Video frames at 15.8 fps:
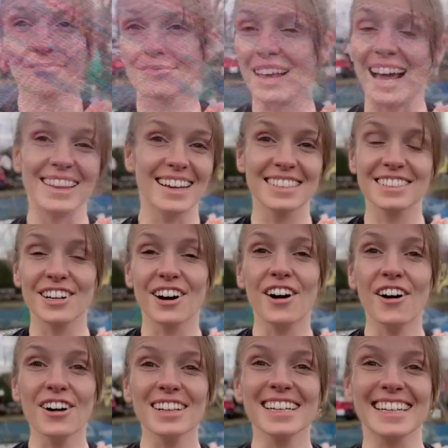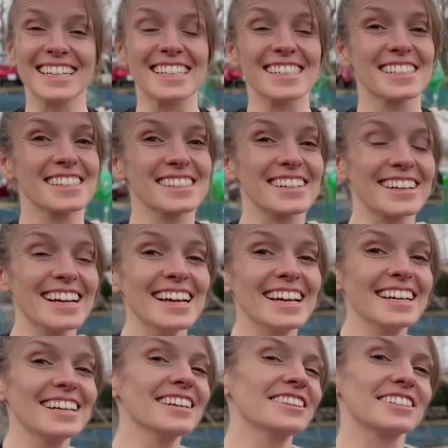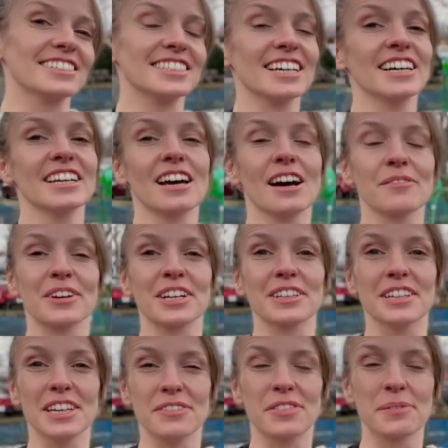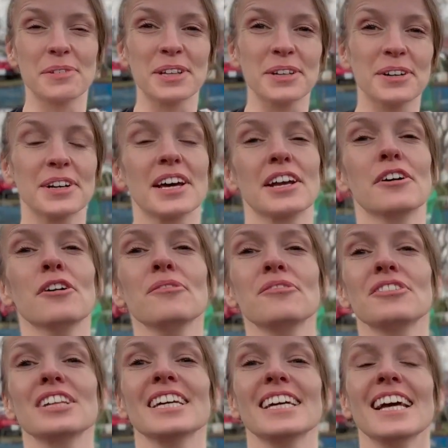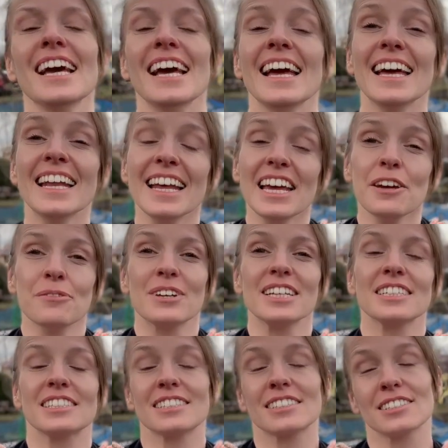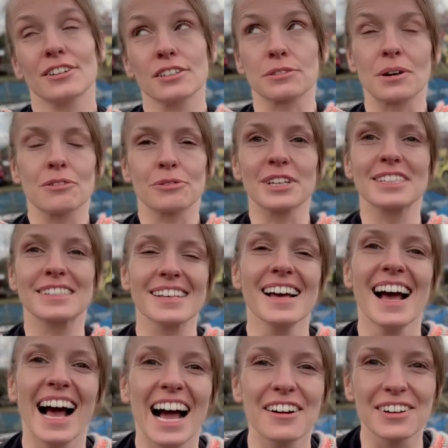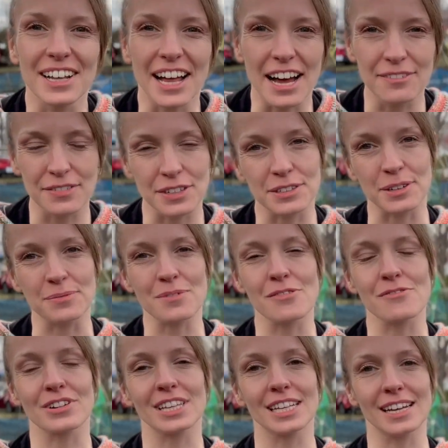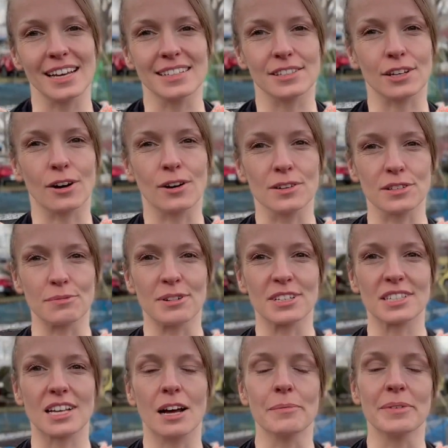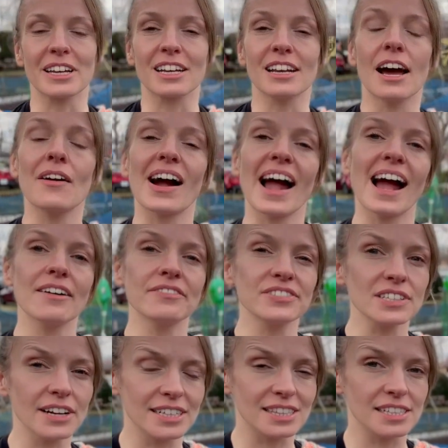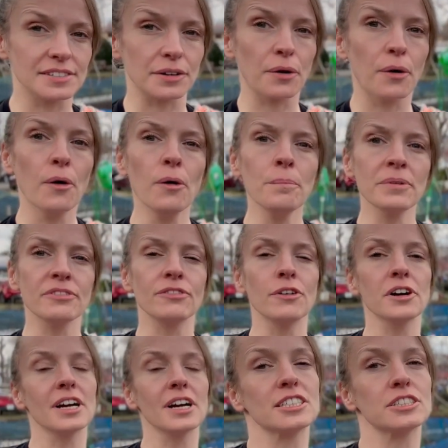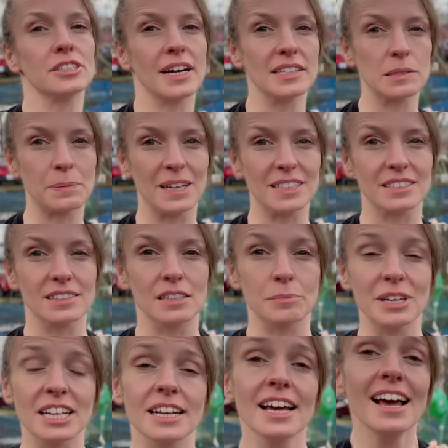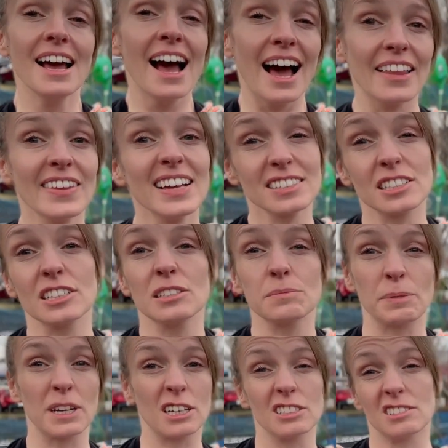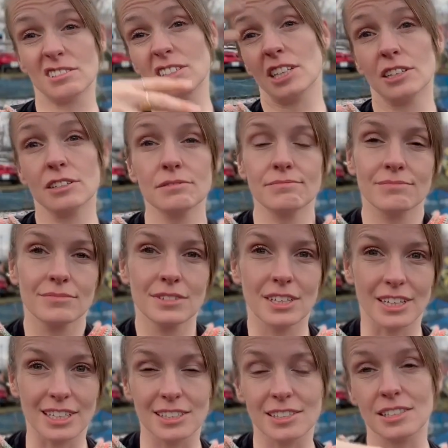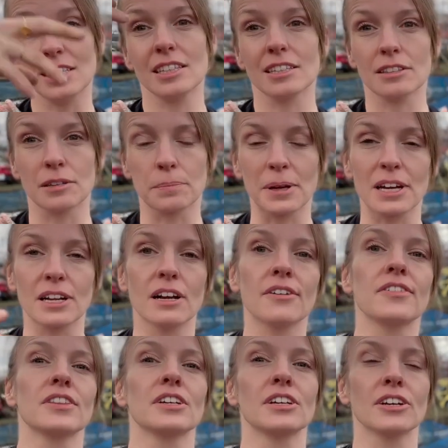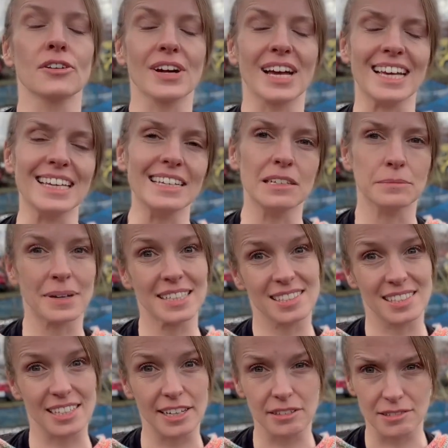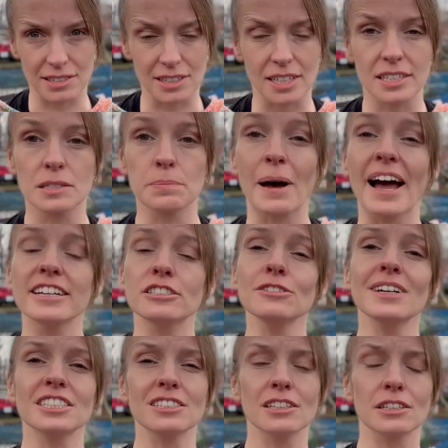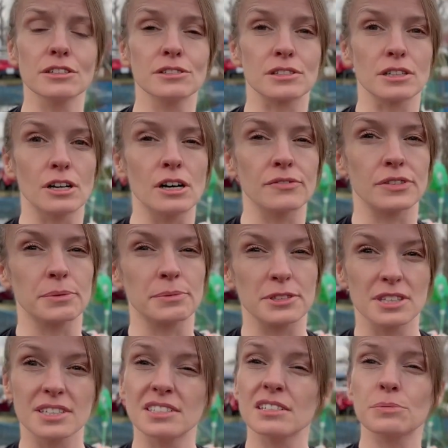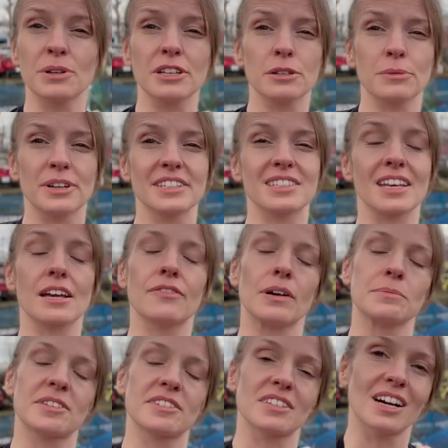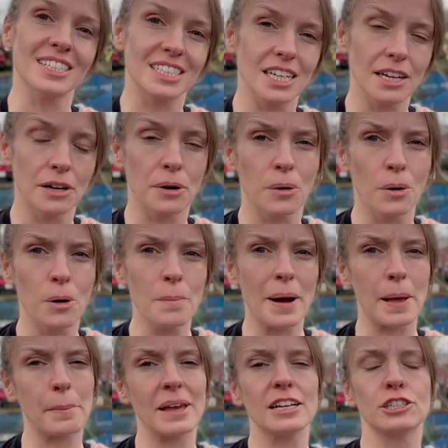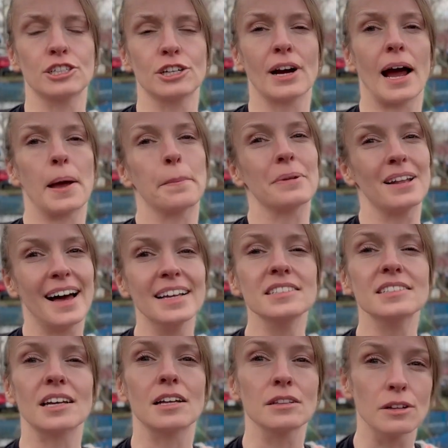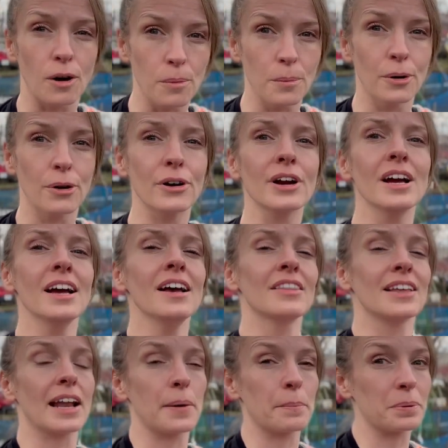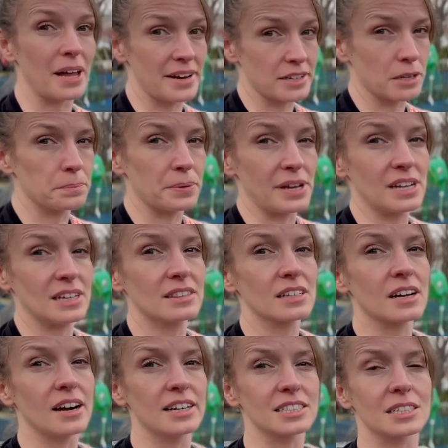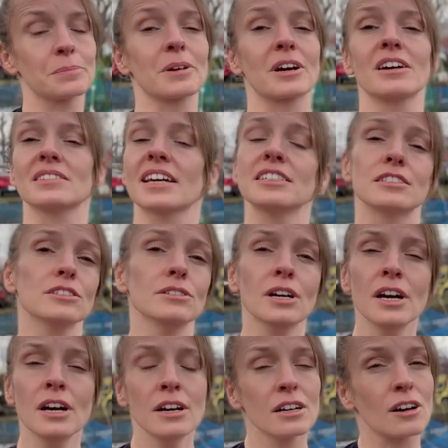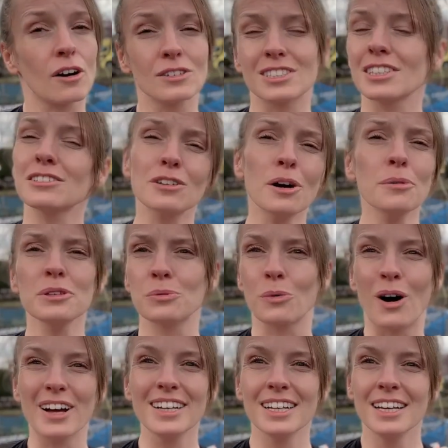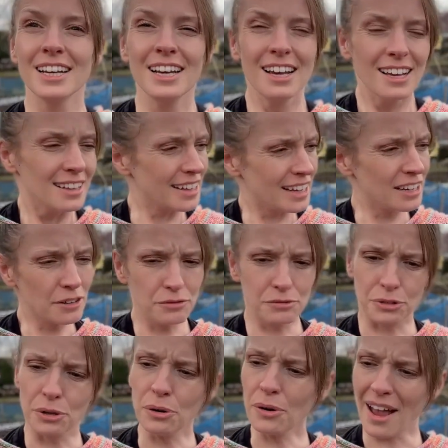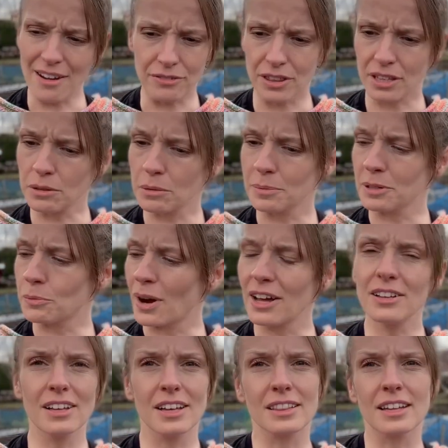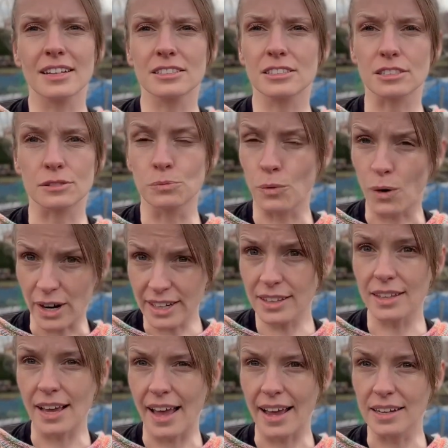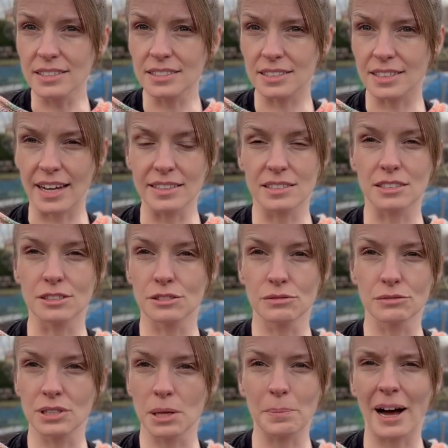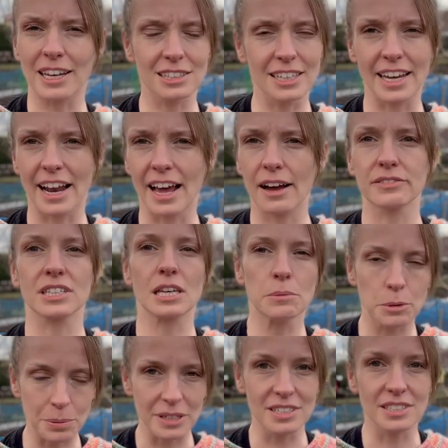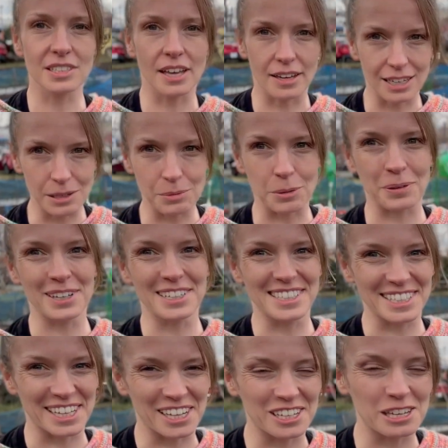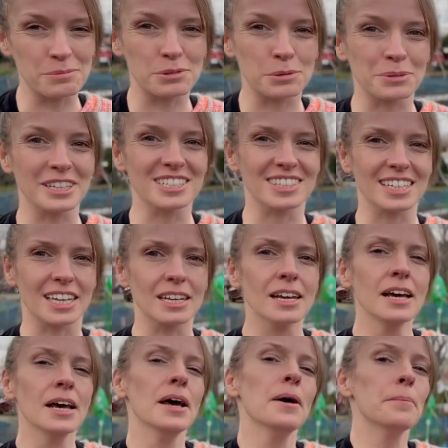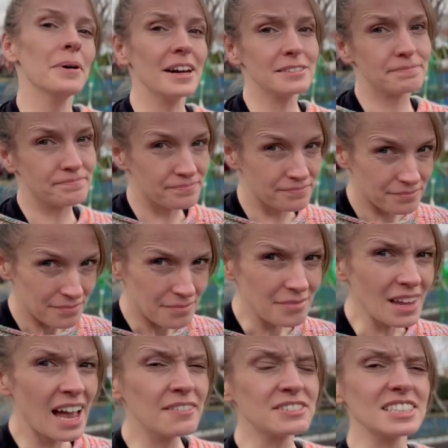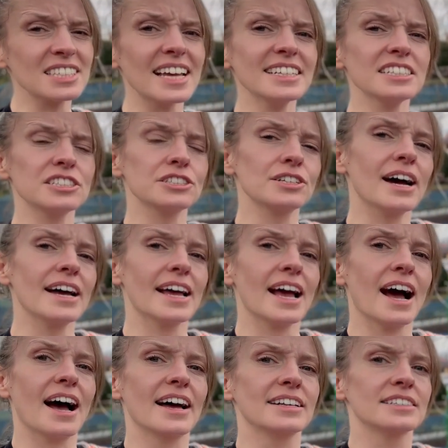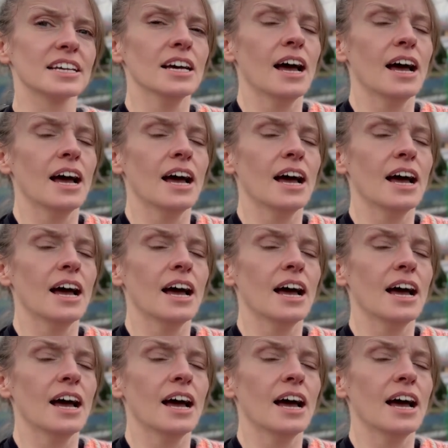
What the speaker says: And that's all it is. They're in, they're done. I'm going to leave them alone, and hopefully in 8 weeks or 12 weeks I will have some really nice cosmos coming. Now, I have started these at home before transplanted them in, and that's good because, you know, you can see that they're big enough and they don't get eaten by snails and things. But I do actually lose a lot of them, so this is one of the ones that if I'm starting it at home, I make sure I plant a lot more than I'm planning on putting in the garden, because I do constantly, there's always one, like in a row everything will be well, and then just one at the end tends to do really badly and I have to keep replacing it and keep replacing it and keep replacing it. But I've decided to try and